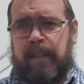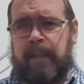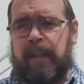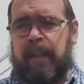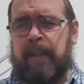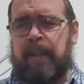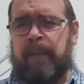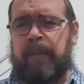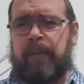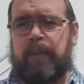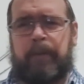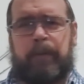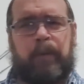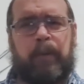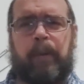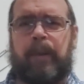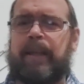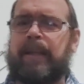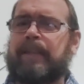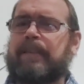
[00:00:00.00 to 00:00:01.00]
Another
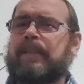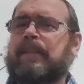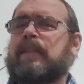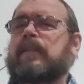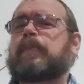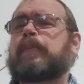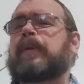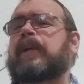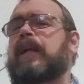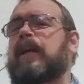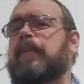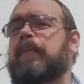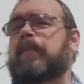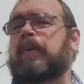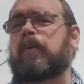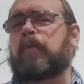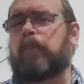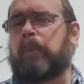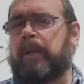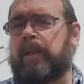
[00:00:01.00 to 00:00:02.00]
craze that's
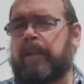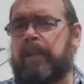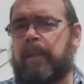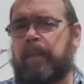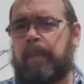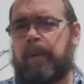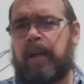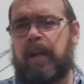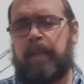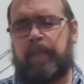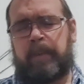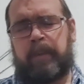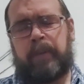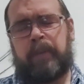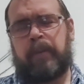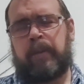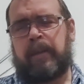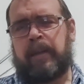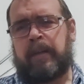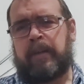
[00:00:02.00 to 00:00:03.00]
becoming really
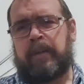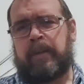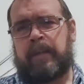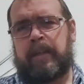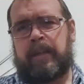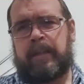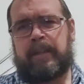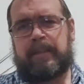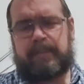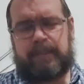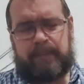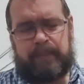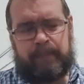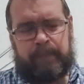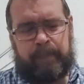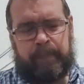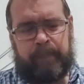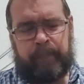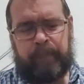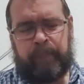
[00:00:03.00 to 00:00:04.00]
popular nowadays
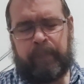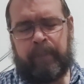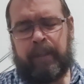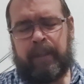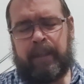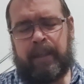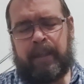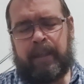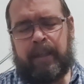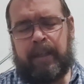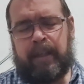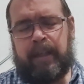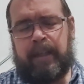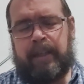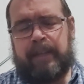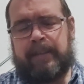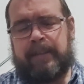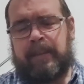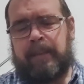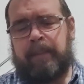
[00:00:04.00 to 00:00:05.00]

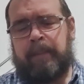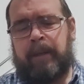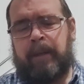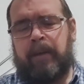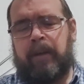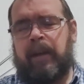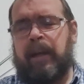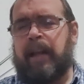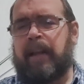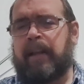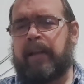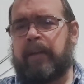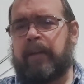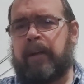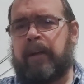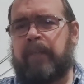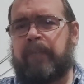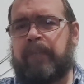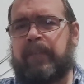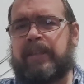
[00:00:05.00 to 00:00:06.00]
is to mount a
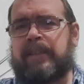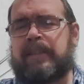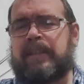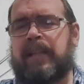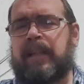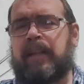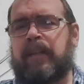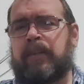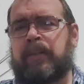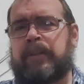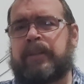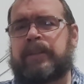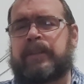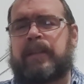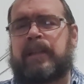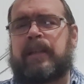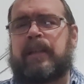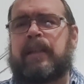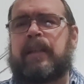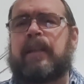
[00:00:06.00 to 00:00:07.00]
holographic sight on a
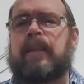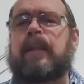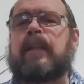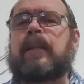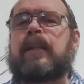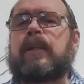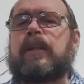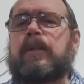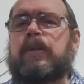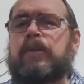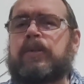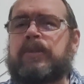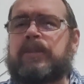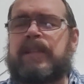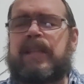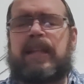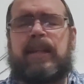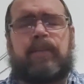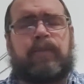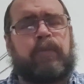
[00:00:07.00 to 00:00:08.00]
shotgun and to use
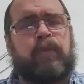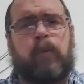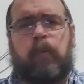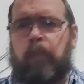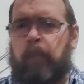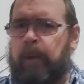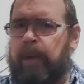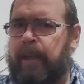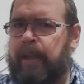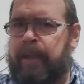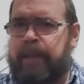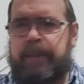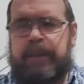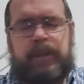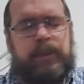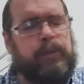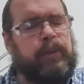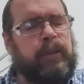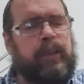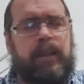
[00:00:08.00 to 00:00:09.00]
it for wing
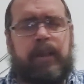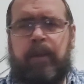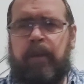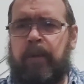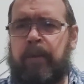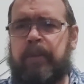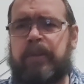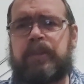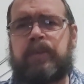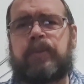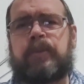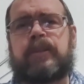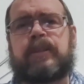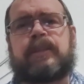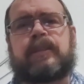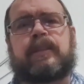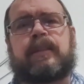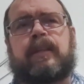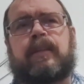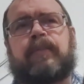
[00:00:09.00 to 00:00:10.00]
shooting and all sorts of
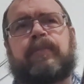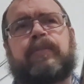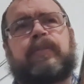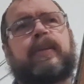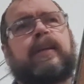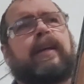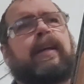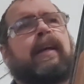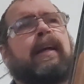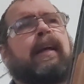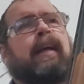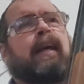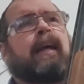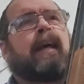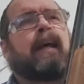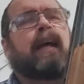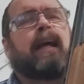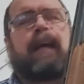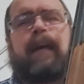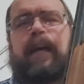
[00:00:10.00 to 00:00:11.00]
stuff.
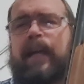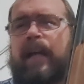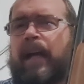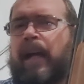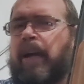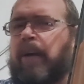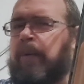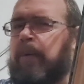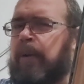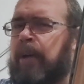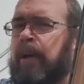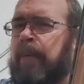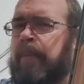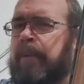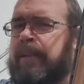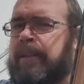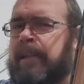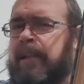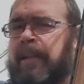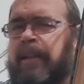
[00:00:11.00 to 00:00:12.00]
I don't know how
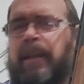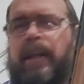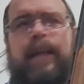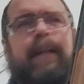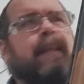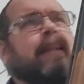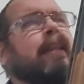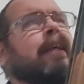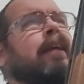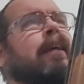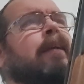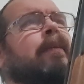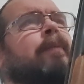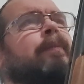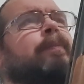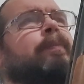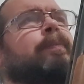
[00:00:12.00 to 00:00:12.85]
much I like that,